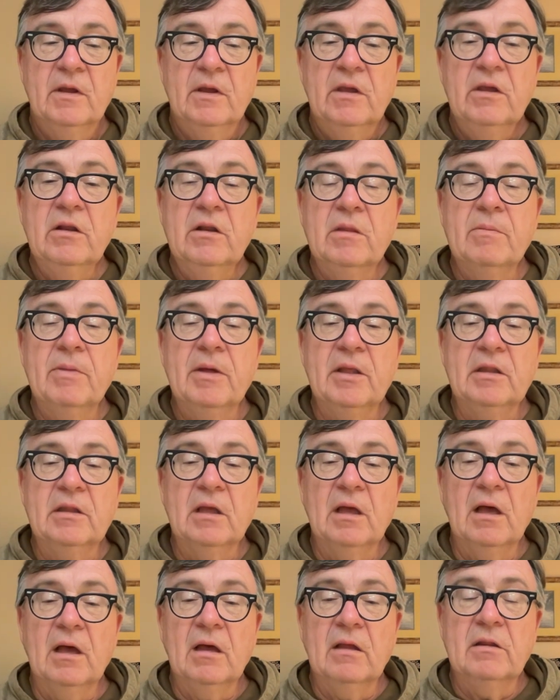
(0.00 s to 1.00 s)
you know, the,
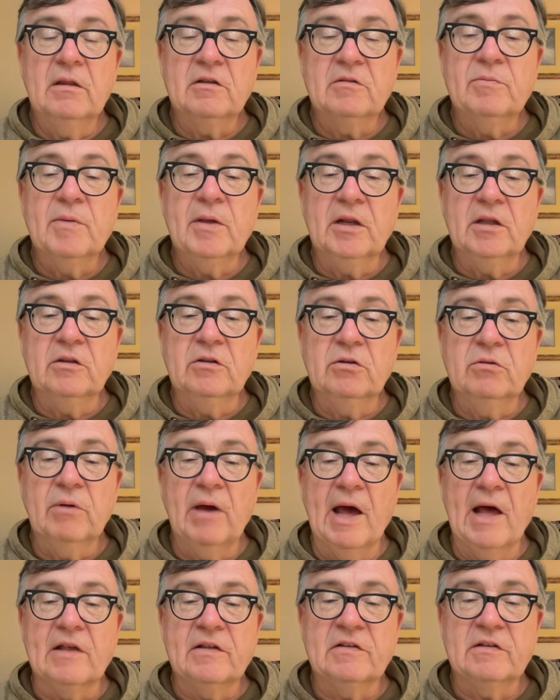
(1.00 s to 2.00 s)
the this Mini two
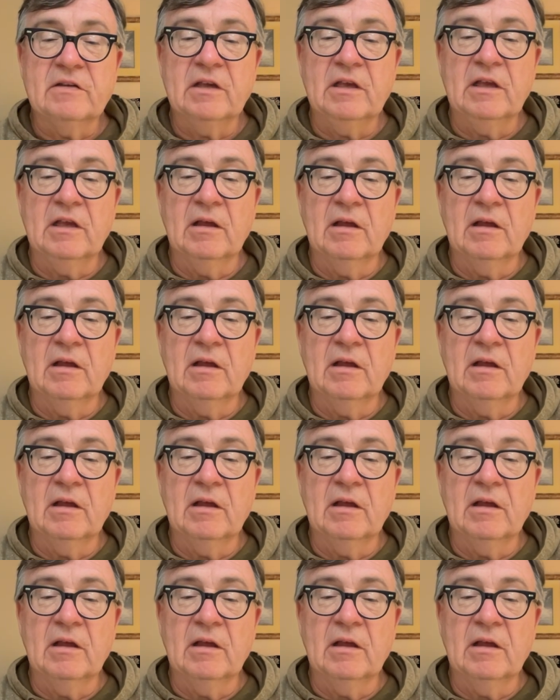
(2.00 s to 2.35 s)
S E.